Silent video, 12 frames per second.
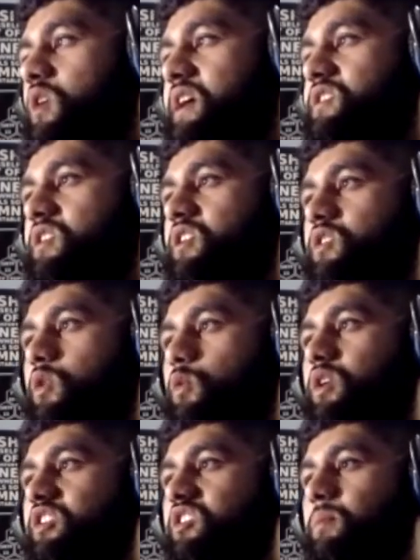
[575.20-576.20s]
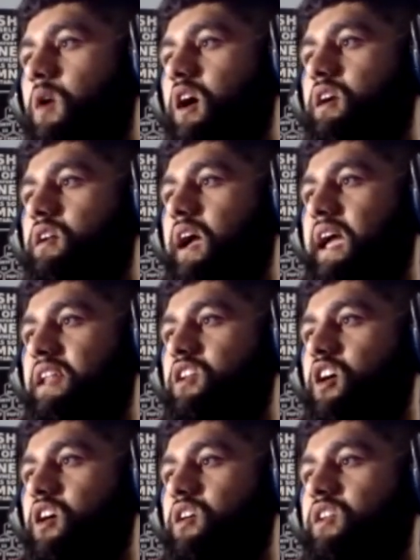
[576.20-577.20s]
engineers are really smart, and
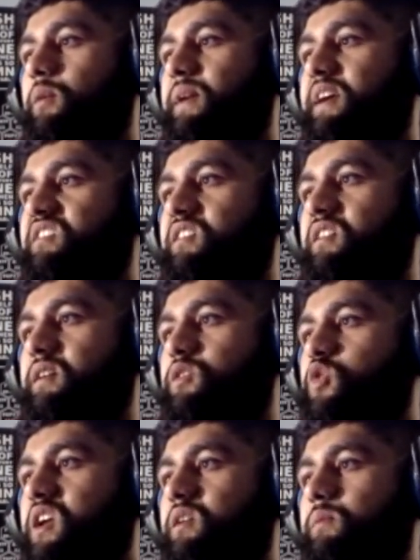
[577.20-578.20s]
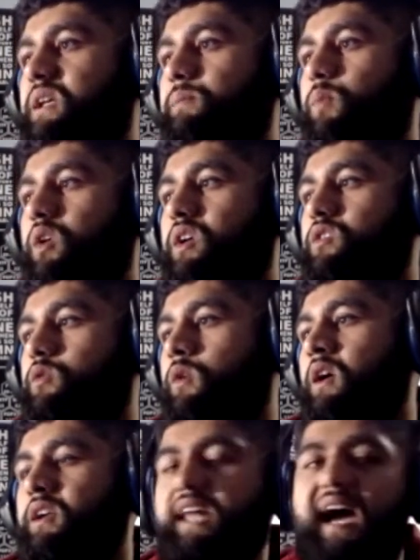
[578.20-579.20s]
they're basically tricking people into
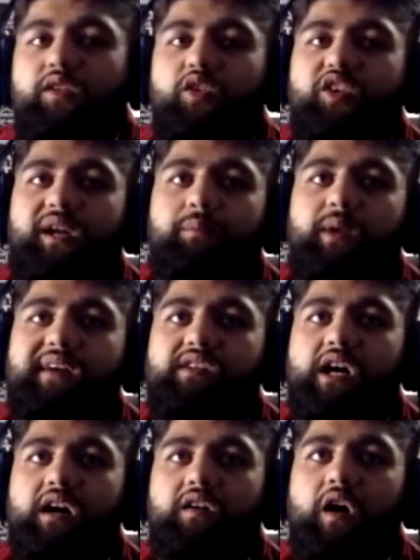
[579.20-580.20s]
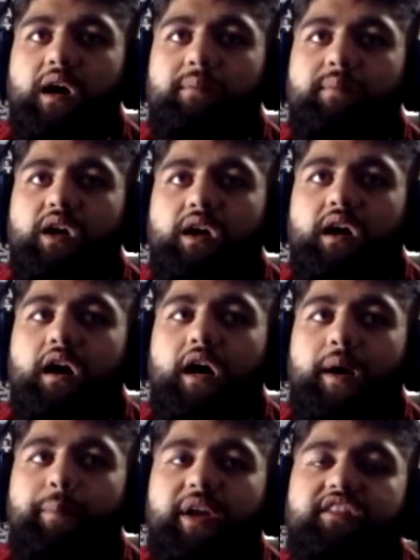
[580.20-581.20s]
downloading Brave.com,
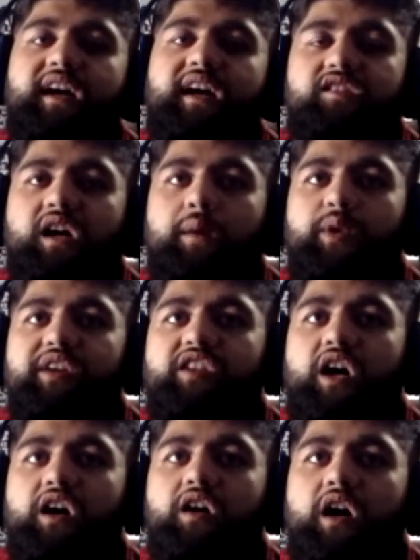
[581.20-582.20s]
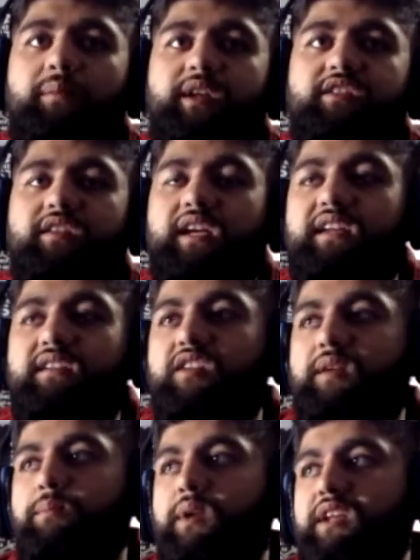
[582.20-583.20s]
but it's actually not Brave.com.
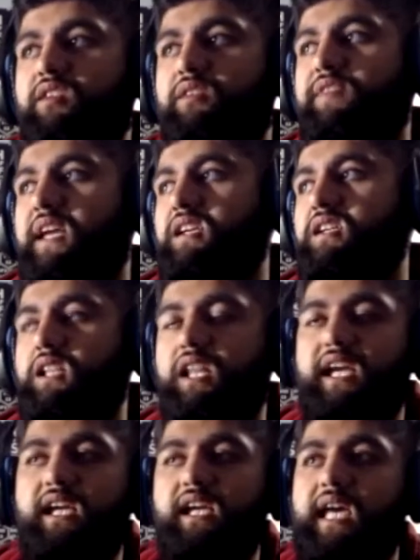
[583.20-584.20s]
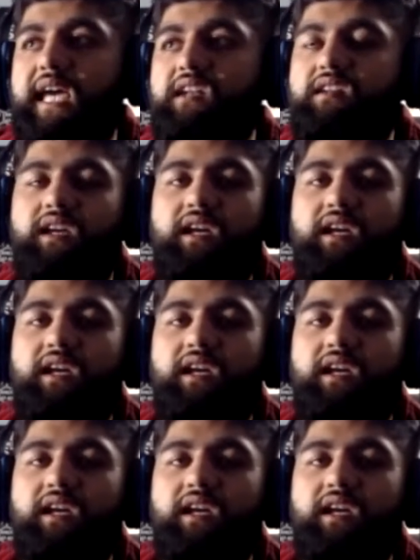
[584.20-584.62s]
It's a fake link, and